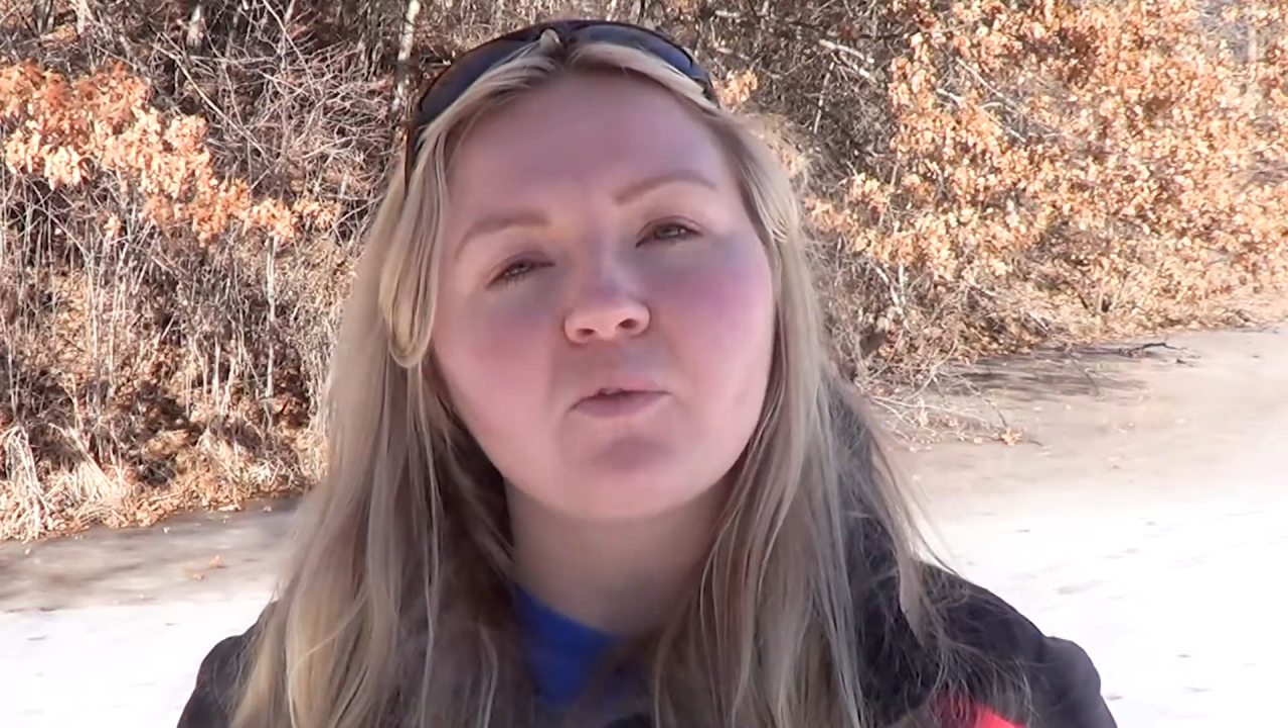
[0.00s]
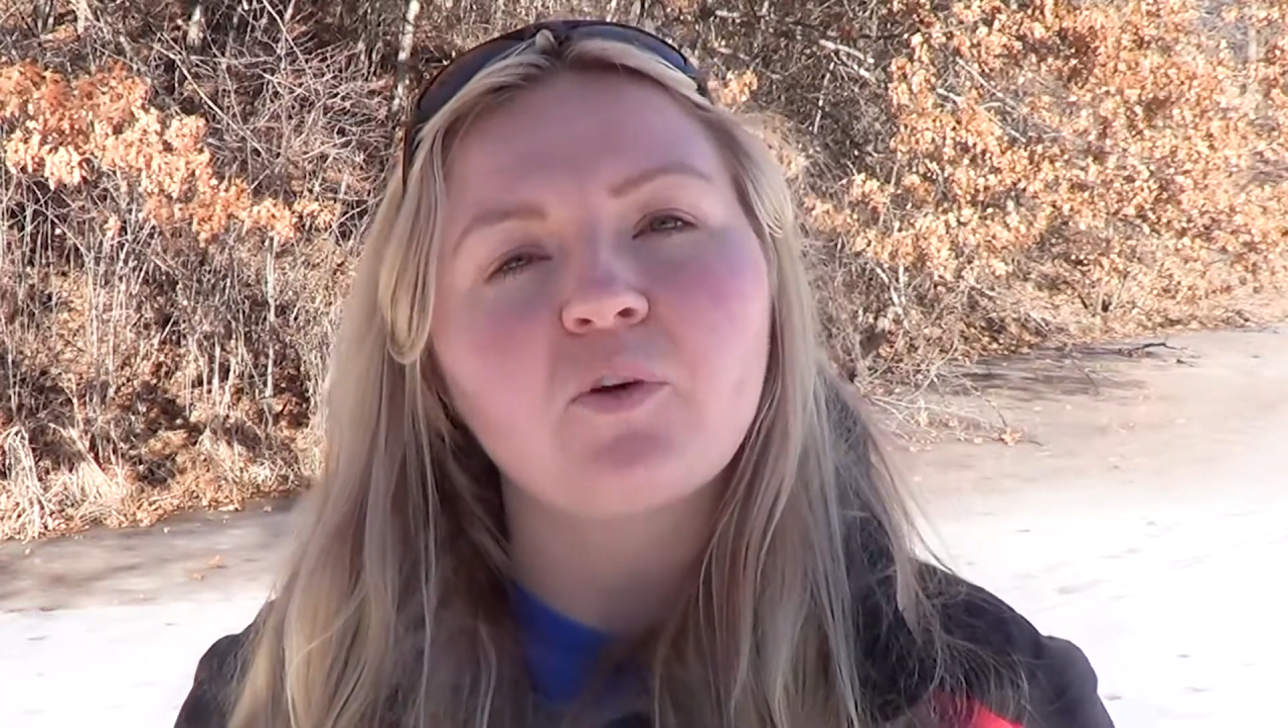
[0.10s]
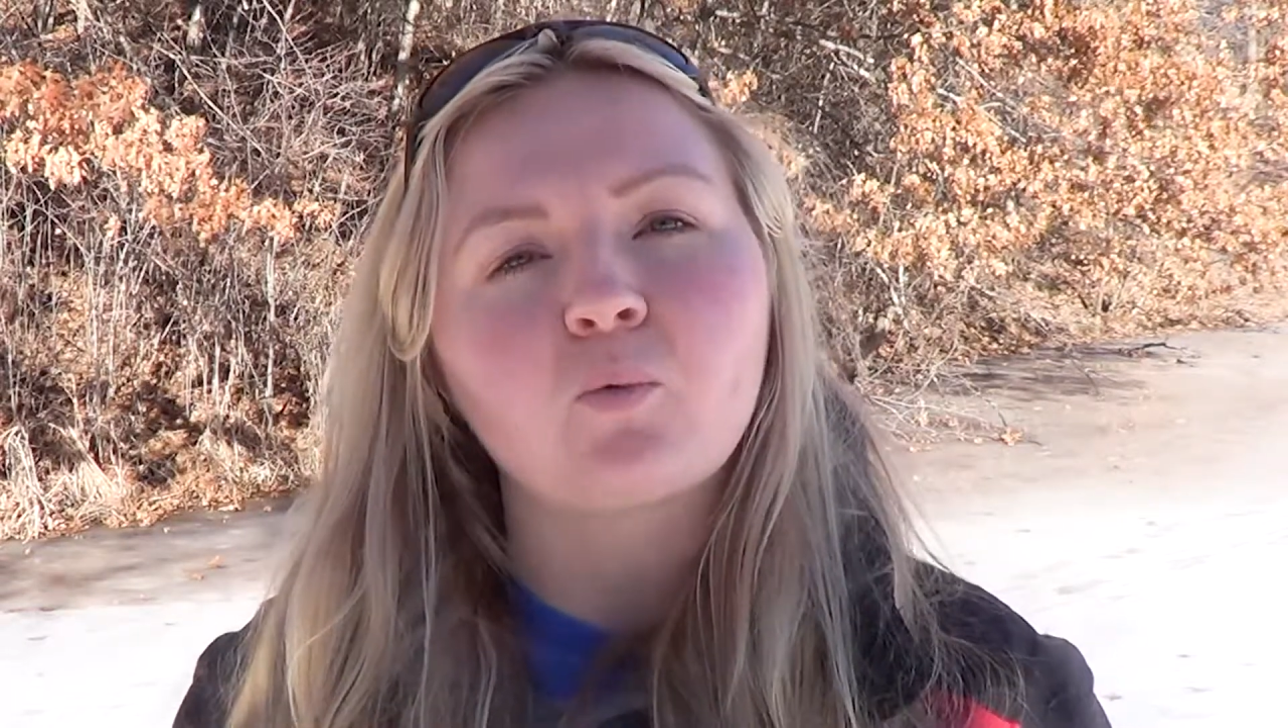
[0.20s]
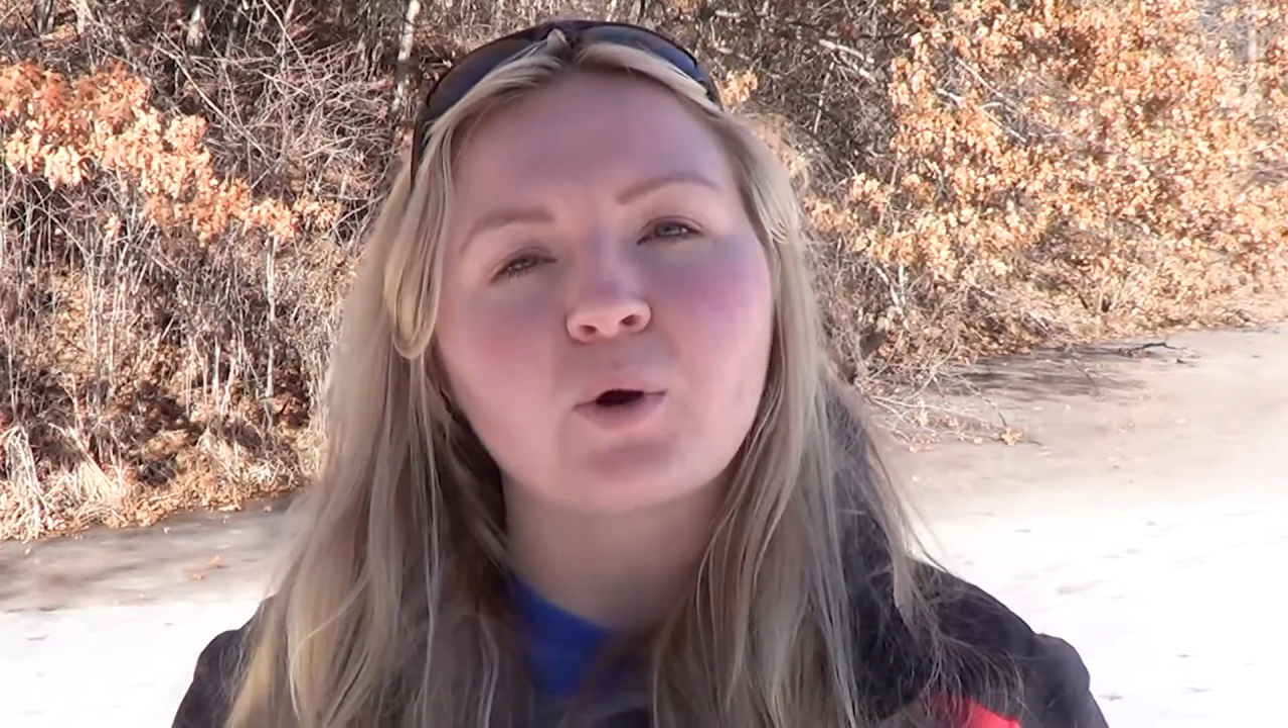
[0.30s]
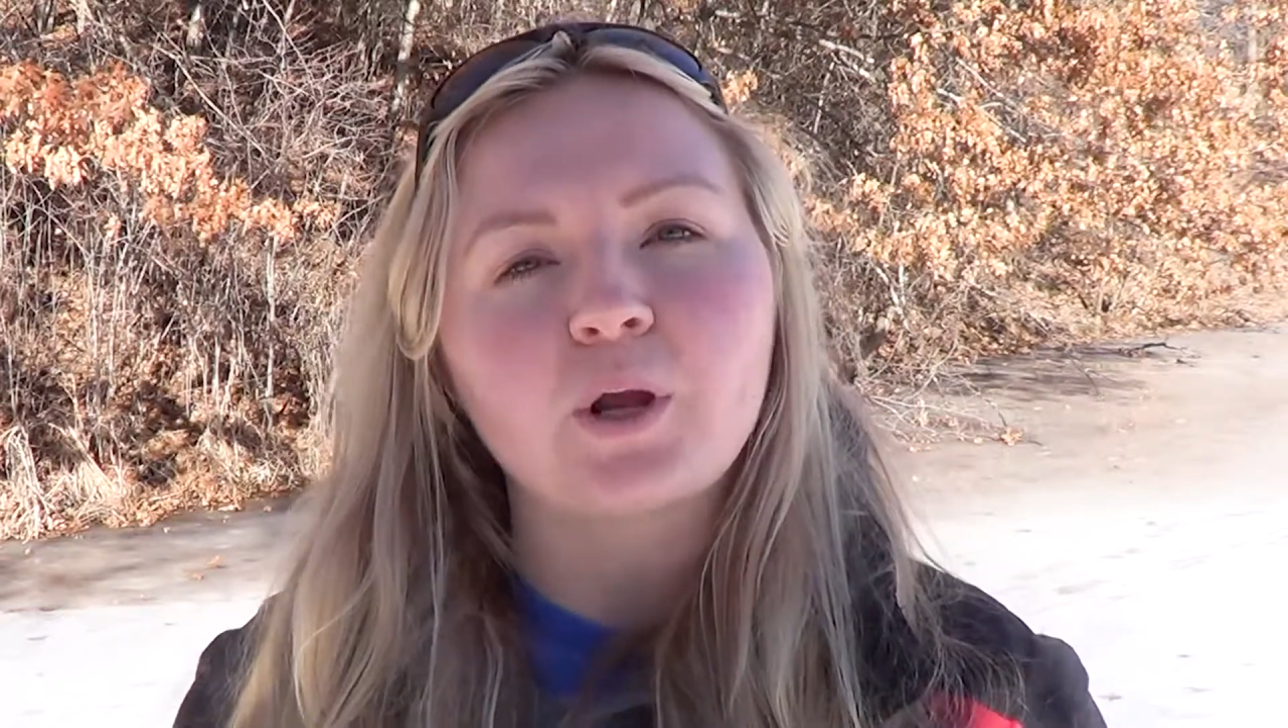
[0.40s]
with
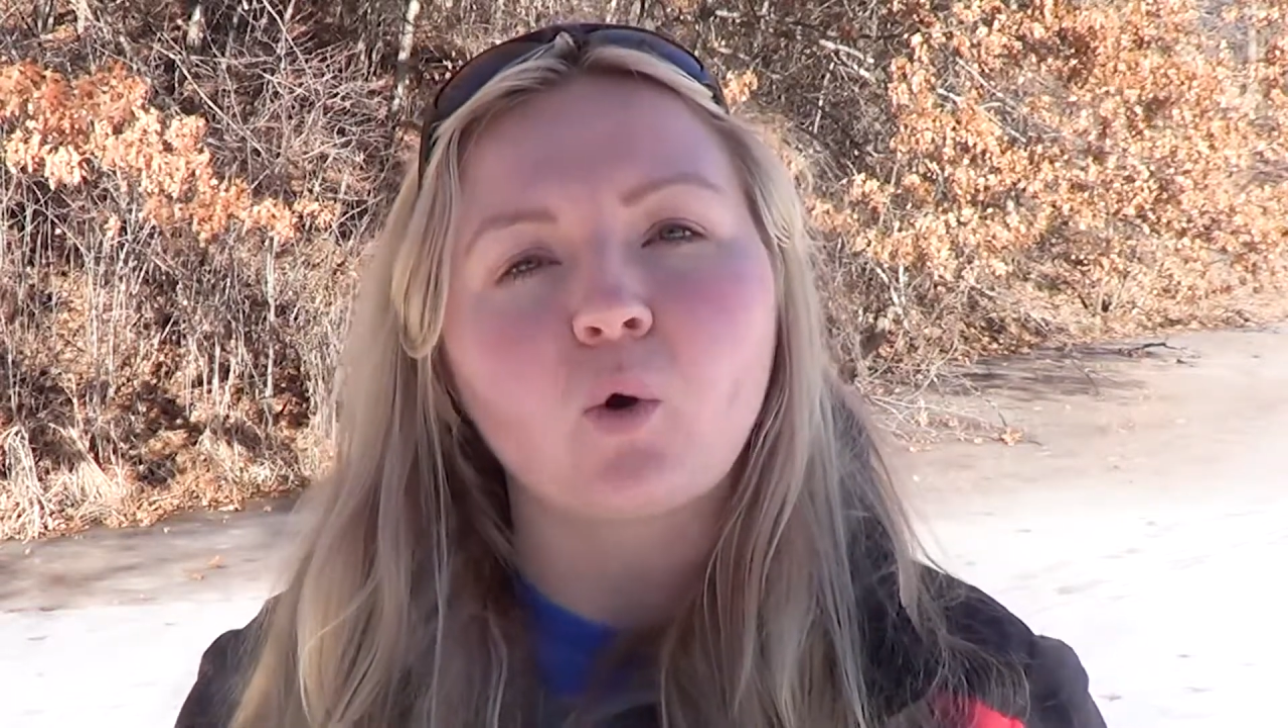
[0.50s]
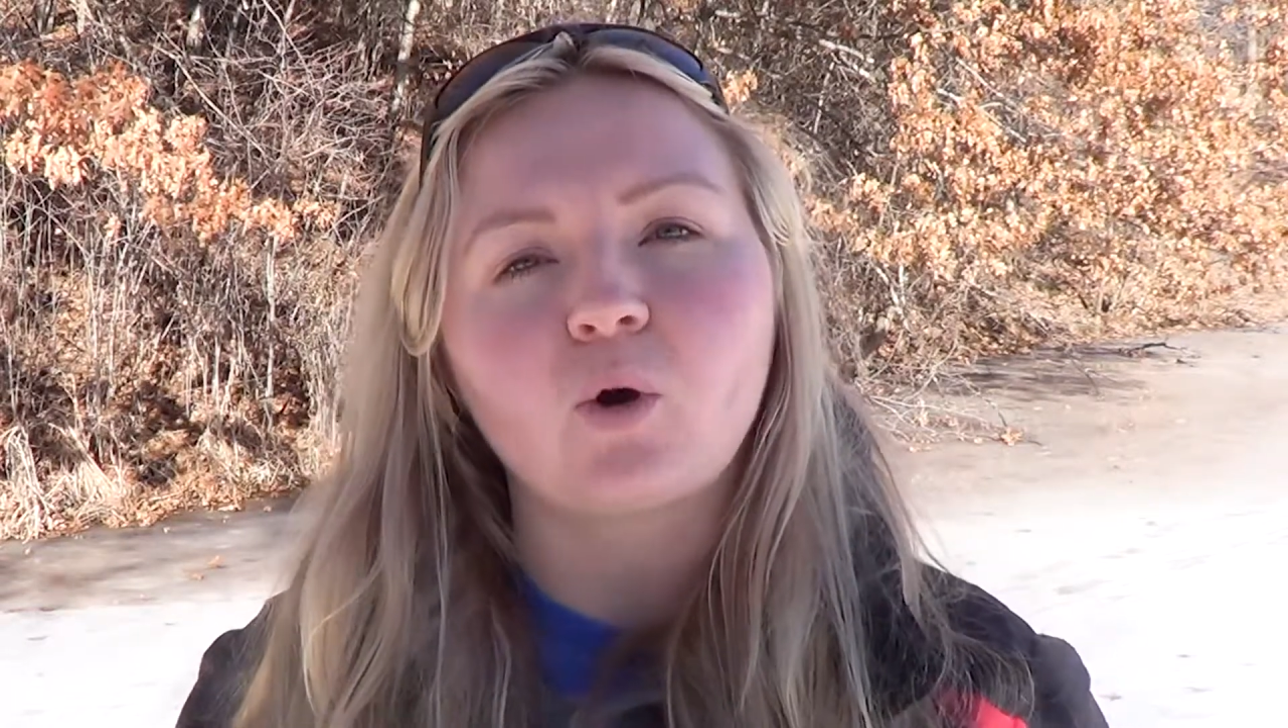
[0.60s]
a ring